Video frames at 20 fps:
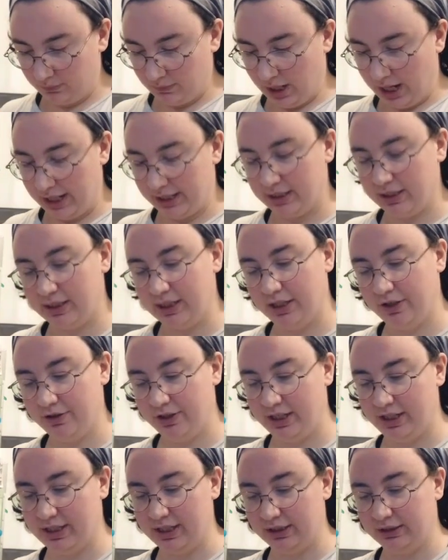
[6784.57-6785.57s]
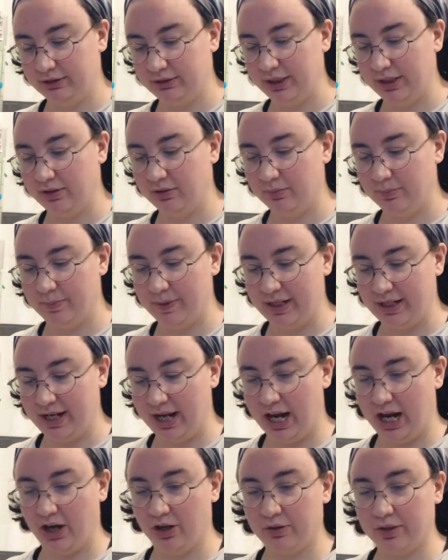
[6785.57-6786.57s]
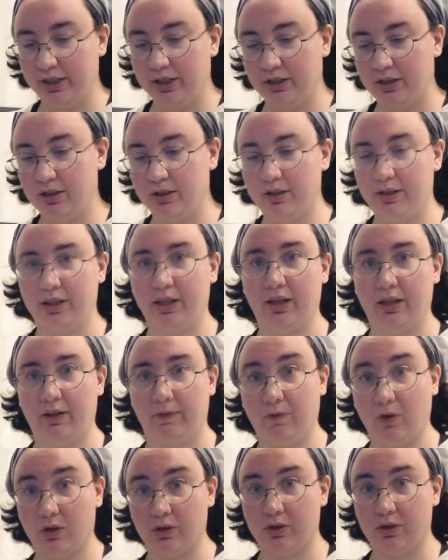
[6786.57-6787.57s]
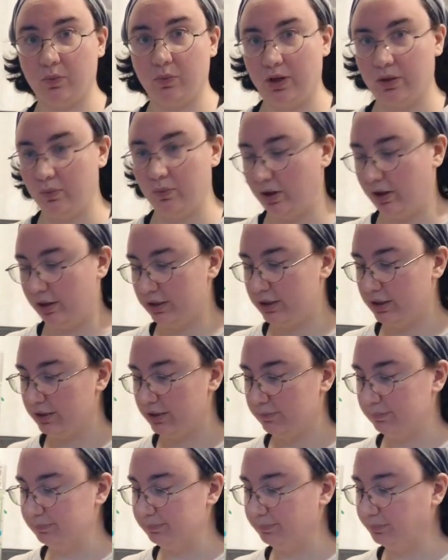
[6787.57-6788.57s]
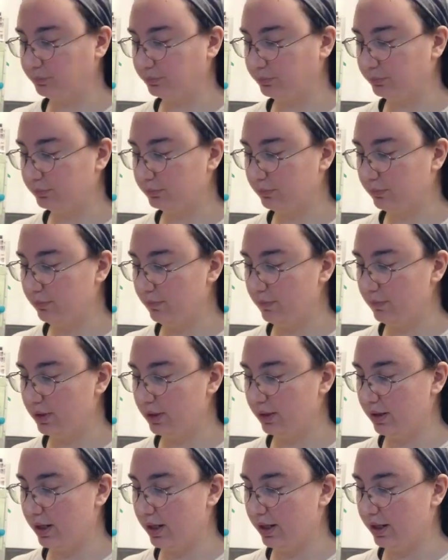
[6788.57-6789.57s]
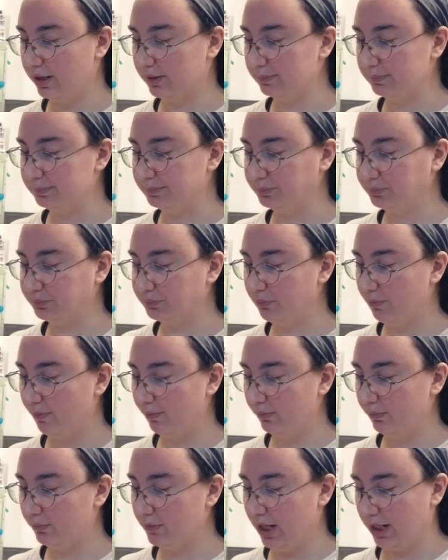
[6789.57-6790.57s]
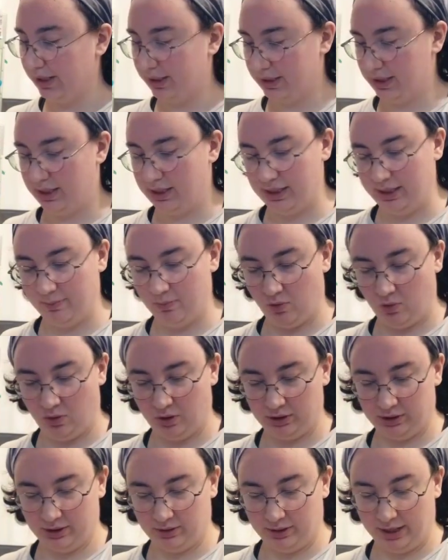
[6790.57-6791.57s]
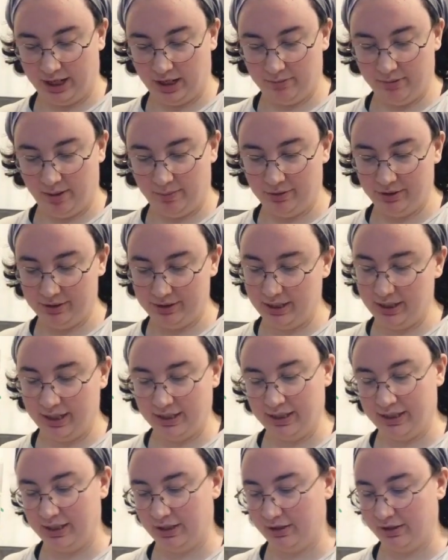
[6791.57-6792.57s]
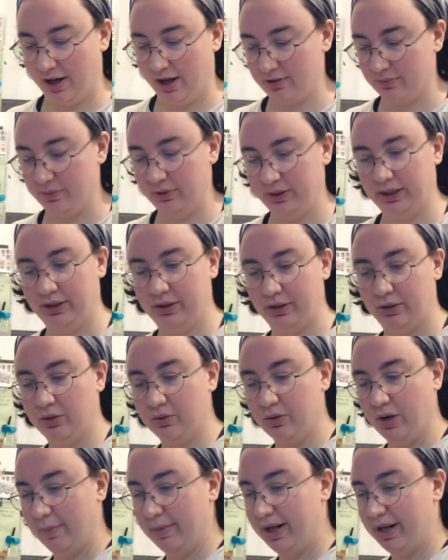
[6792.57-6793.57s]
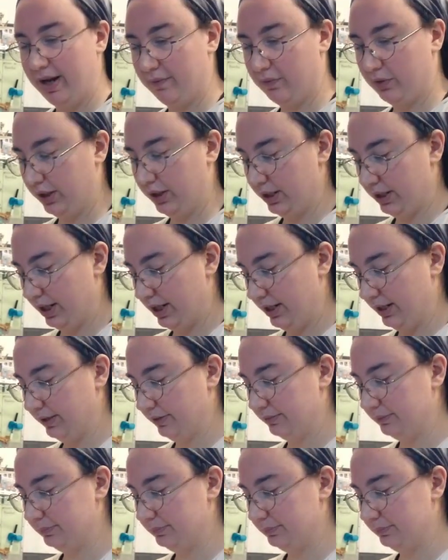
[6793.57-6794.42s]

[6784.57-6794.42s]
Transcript: I can tell that it's a little bit airier than the first one was. I can see more little air bubbles in it. It's still got a really good crumb and everything.